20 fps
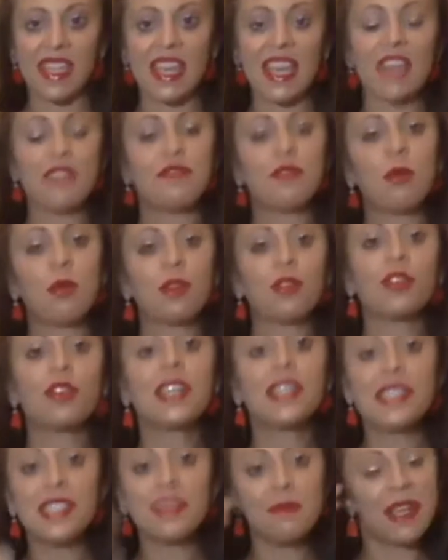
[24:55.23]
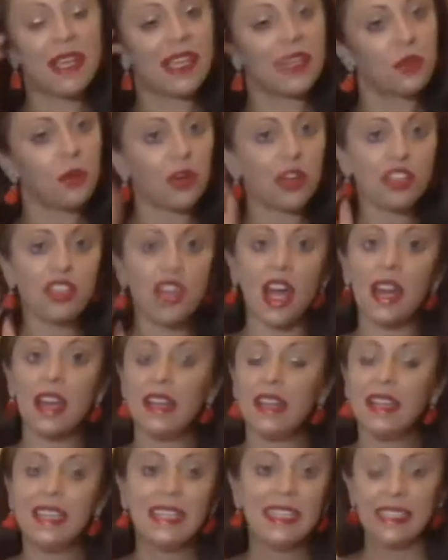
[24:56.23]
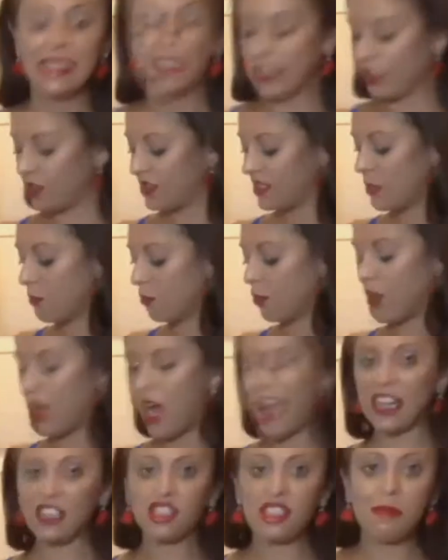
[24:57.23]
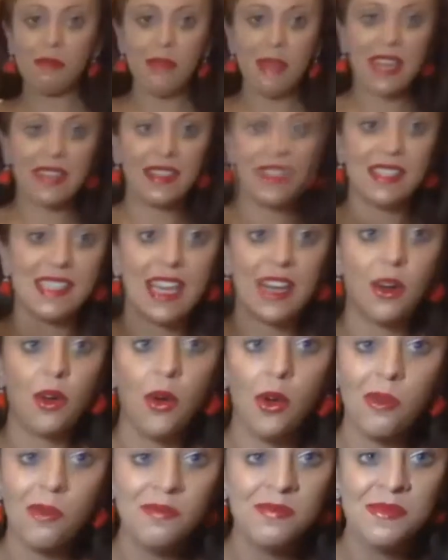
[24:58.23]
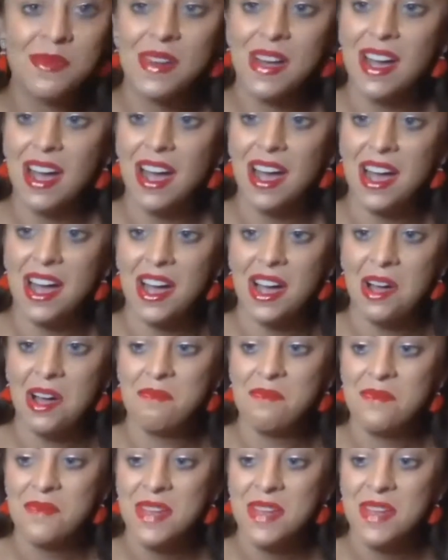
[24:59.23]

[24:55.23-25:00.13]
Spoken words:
If you are looking to make an orgeat, they're simple. I actually made this at home. A